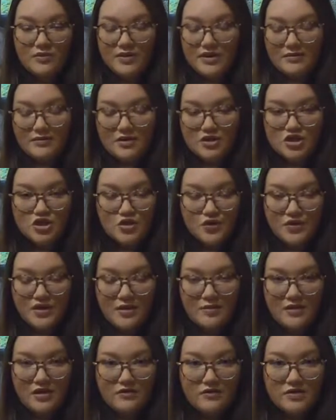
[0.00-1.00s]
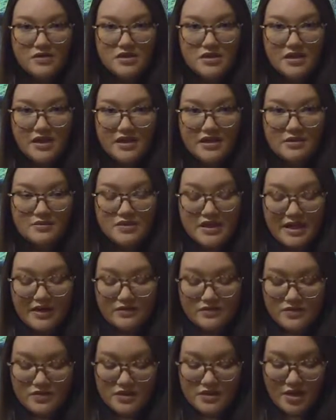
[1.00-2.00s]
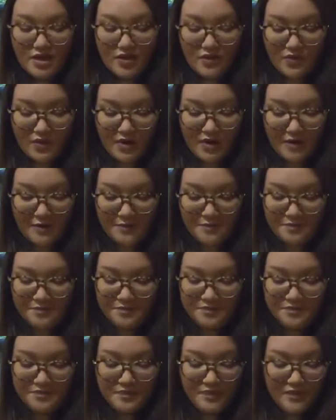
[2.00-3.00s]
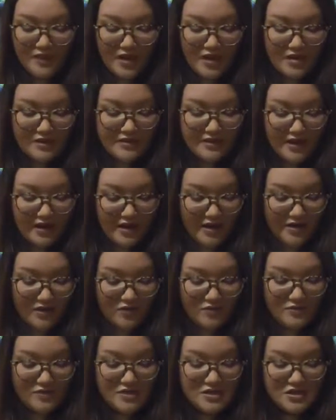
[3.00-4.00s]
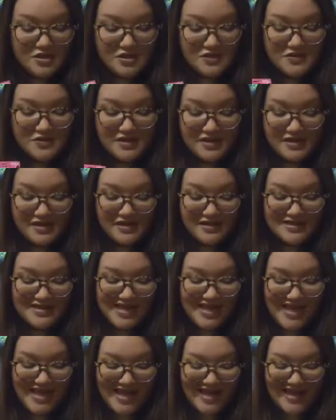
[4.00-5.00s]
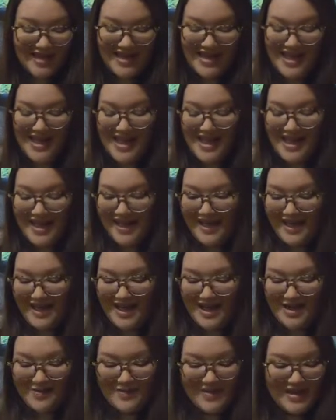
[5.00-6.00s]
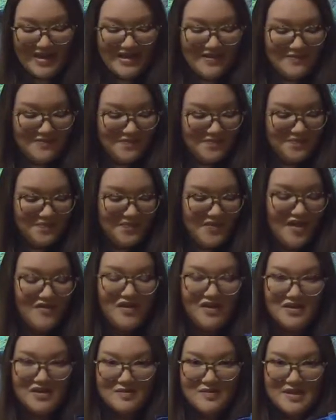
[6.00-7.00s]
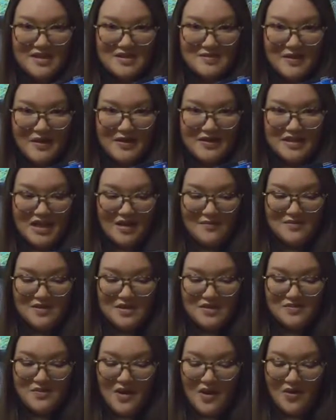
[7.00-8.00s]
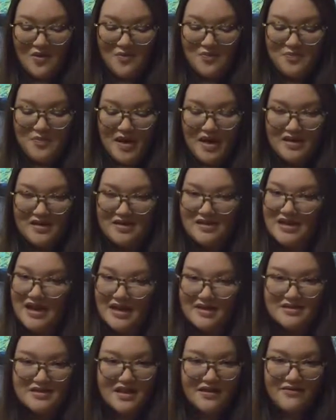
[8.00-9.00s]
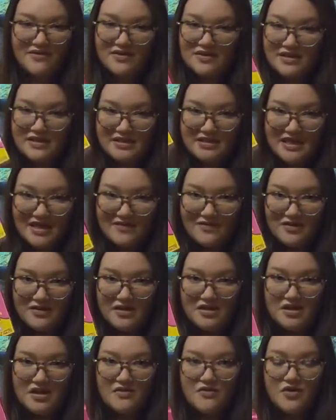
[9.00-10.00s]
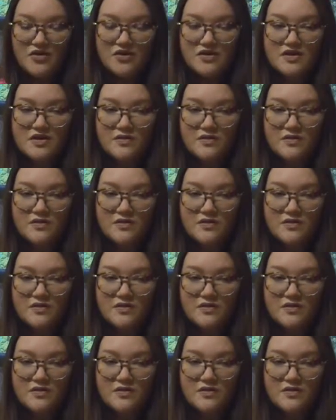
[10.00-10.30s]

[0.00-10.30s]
be able to chew them even to get them down. So yeah, I almost used these. And I got the mixed berry Tums as well. But yeah, definitely if you're